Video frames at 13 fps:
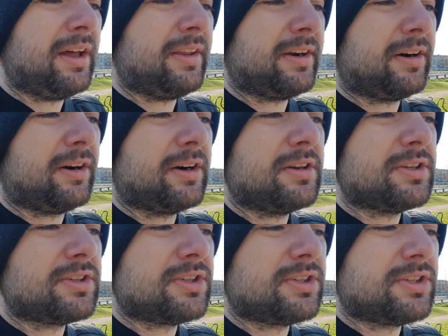There are
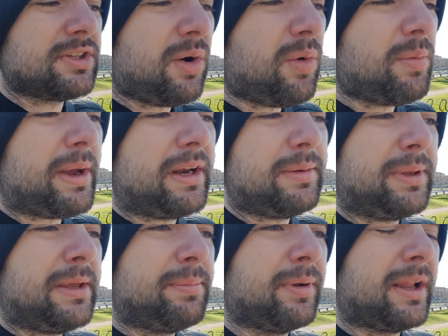so many
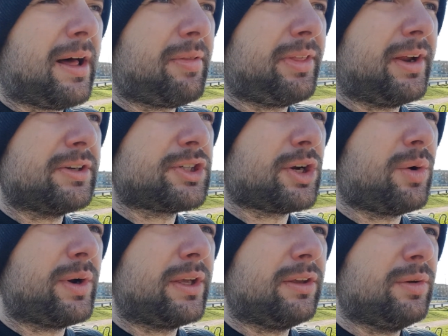people out there
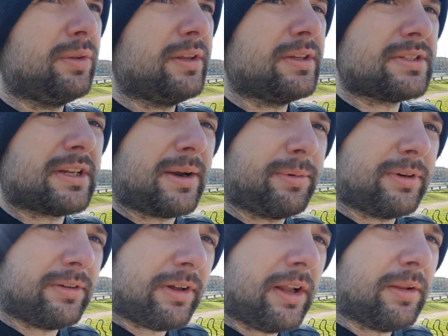showing you this type
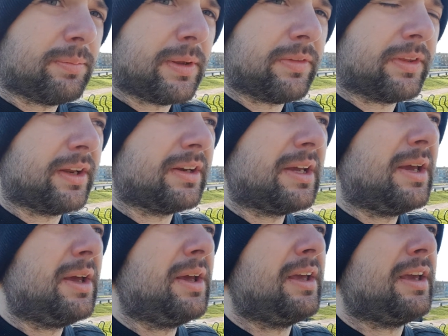of development that
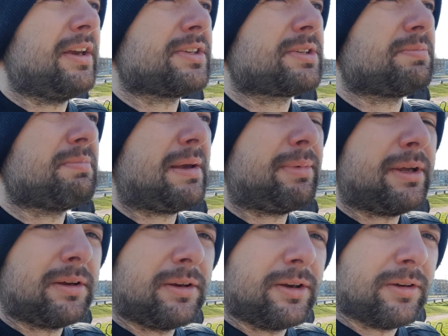is
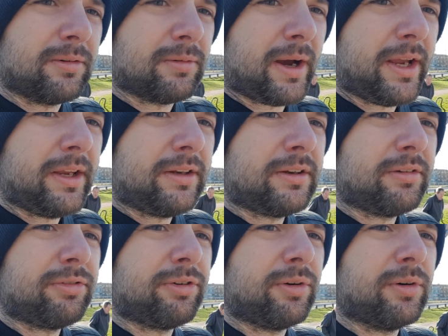maybe right
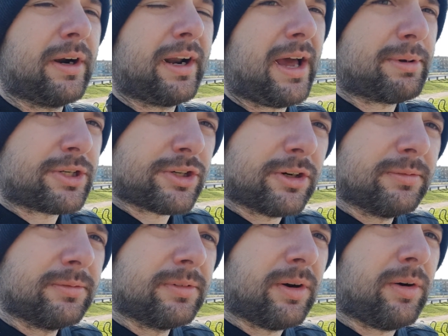for an amateur
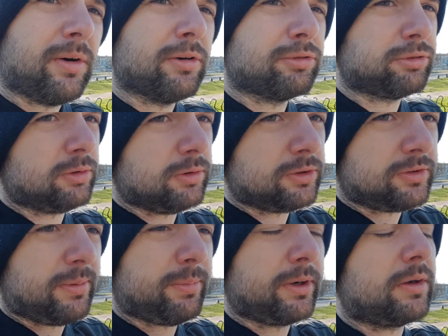or for
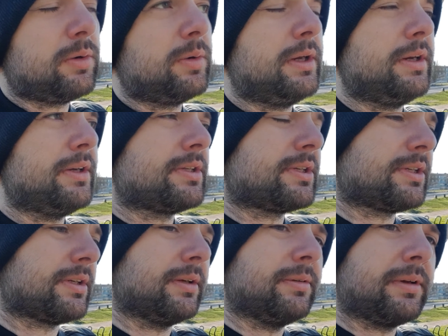somebody who
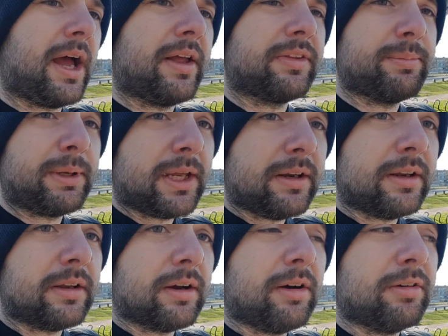is at the
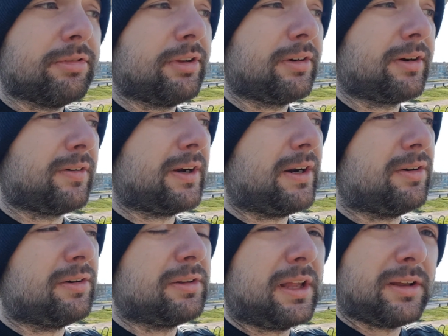beginning of their career,
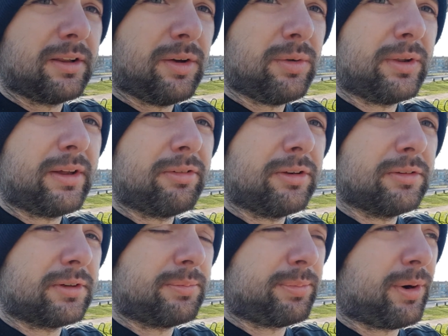or like
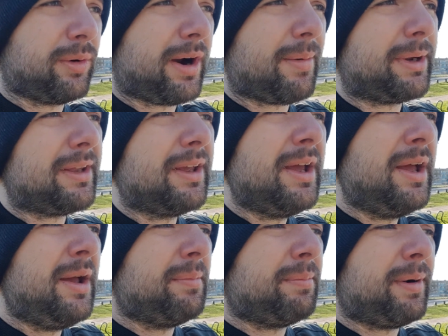low-level programming,
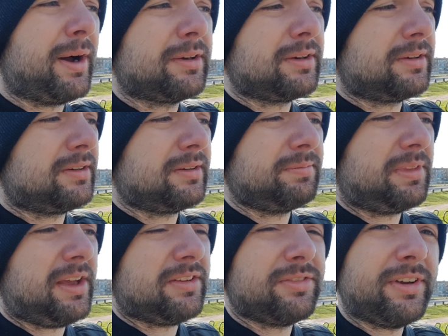but
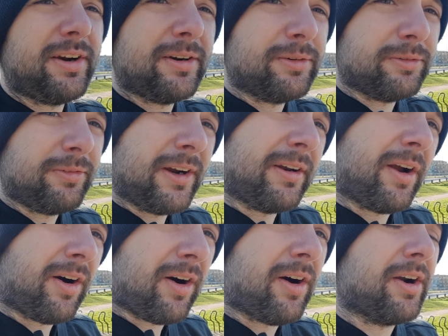it's very, very
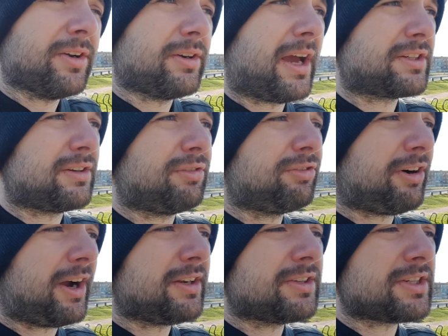hard to actually
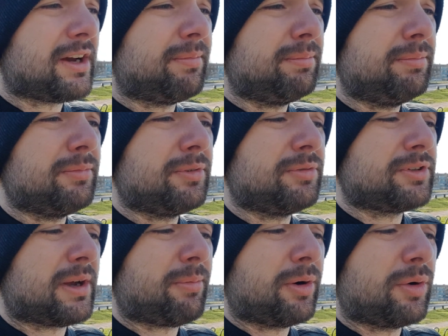find
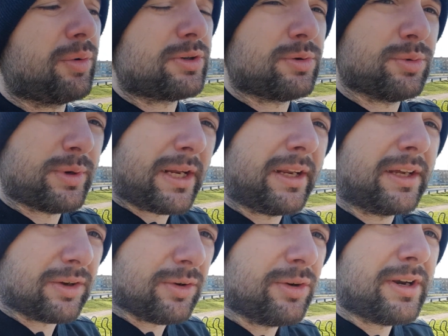someone who's really
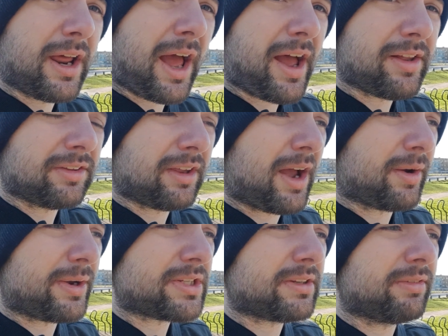good at
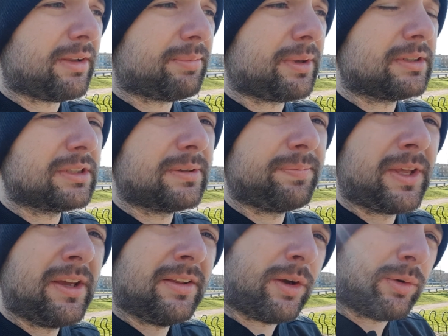iOS development.
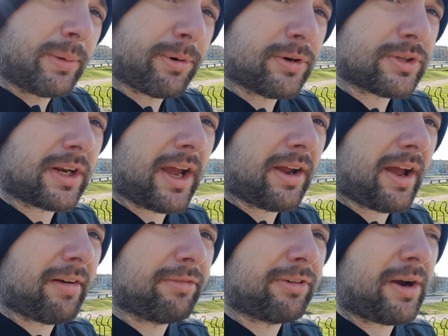The only person I
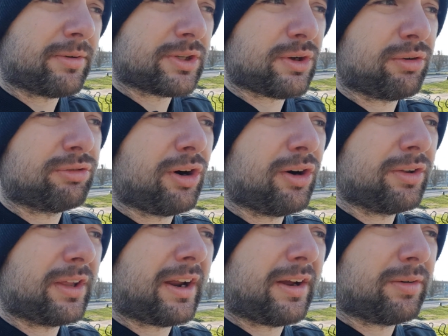have found so far
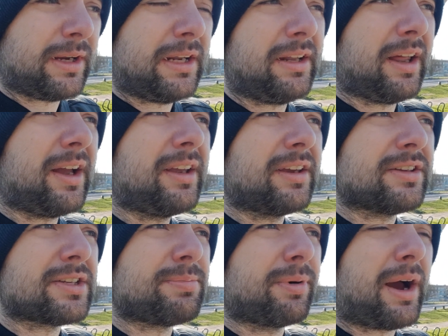that I really like
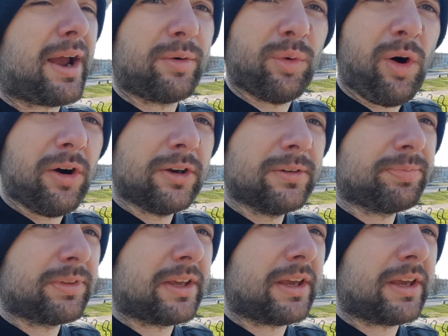is Brian Wong.